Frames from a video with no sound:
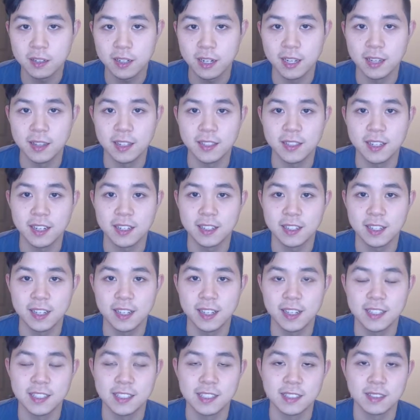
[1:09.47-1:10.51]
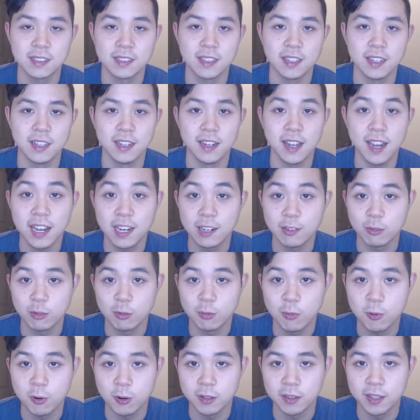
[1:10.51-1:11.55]
and the 10K is an annual
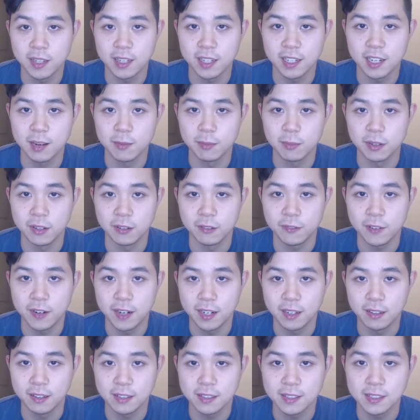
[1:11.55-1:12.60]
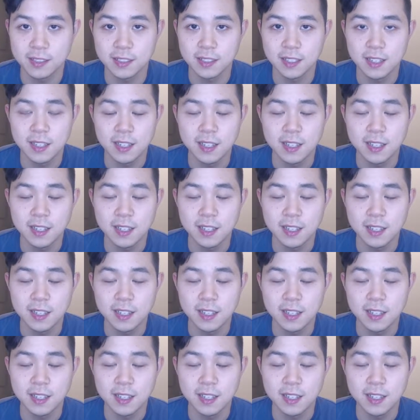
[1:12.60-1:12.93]
report that a company files.